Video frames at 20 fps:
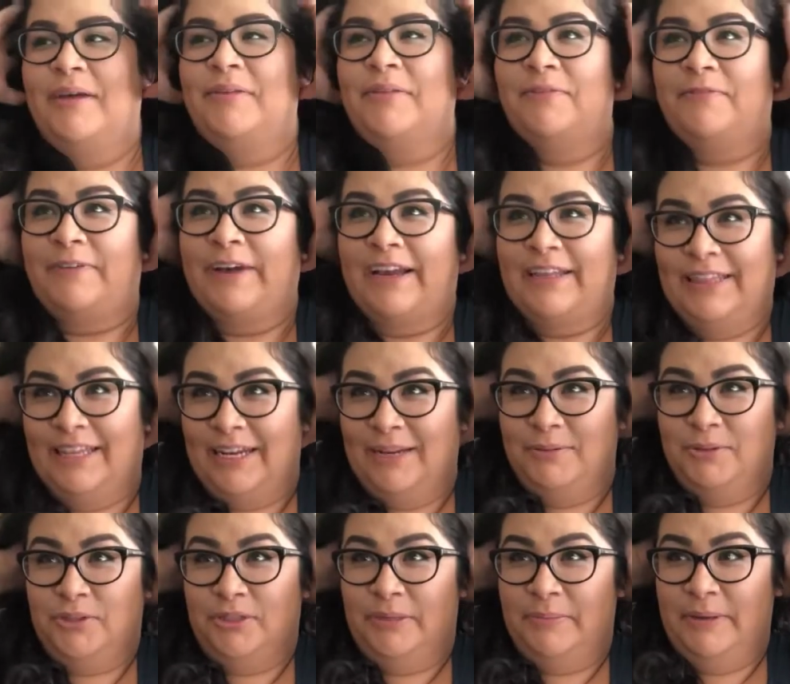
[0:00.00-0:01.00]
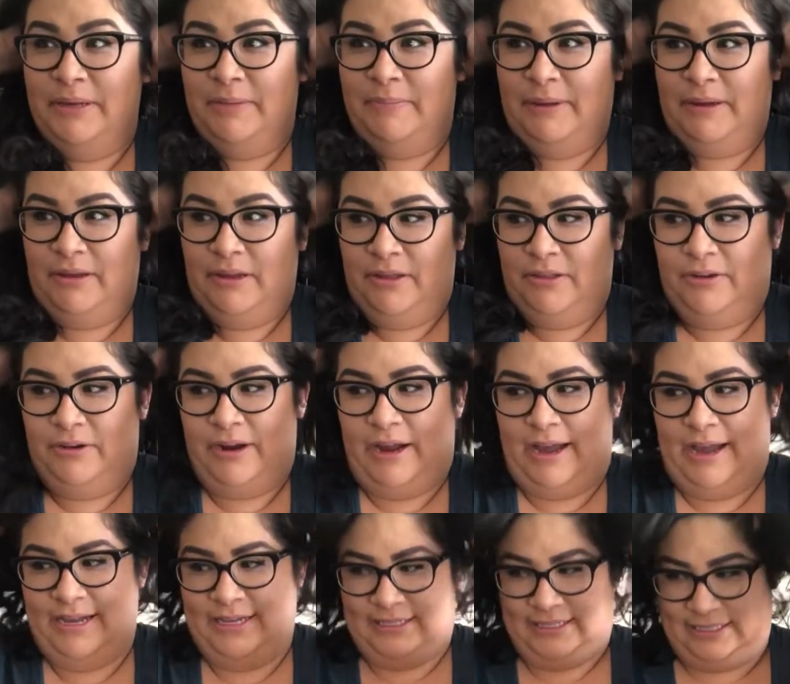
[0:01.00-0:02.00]
the fact that I'm dreaming about other
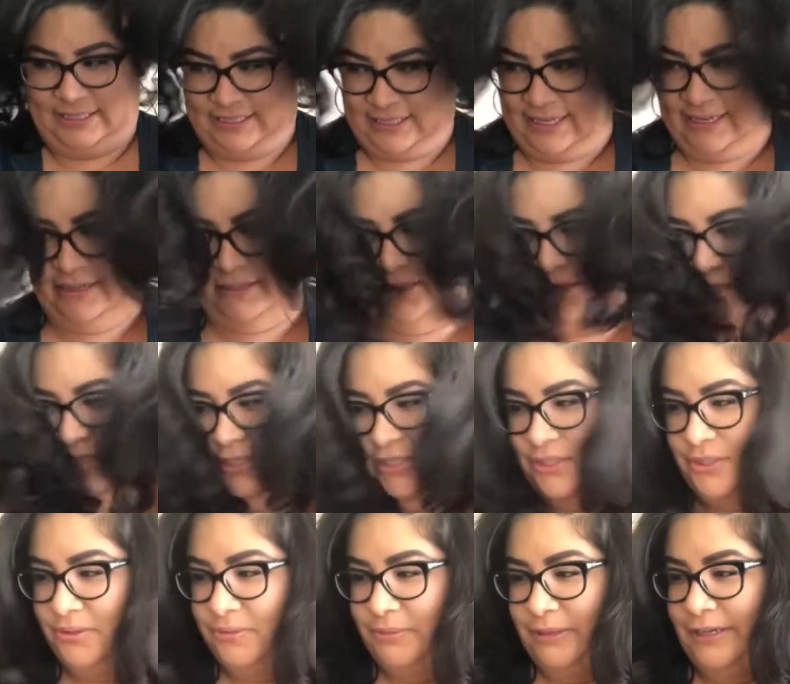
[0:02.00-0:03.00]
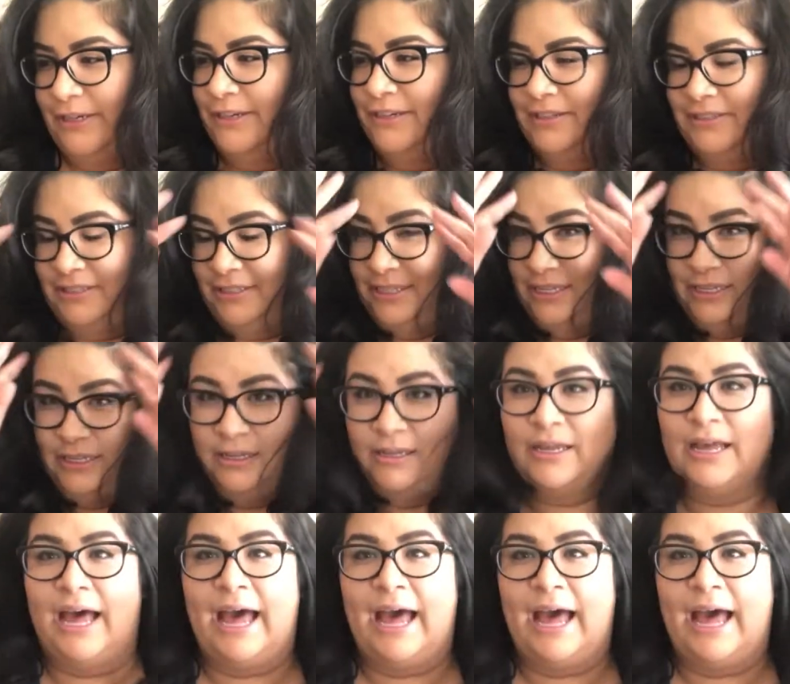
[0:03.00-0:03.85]
guys is like just too weird and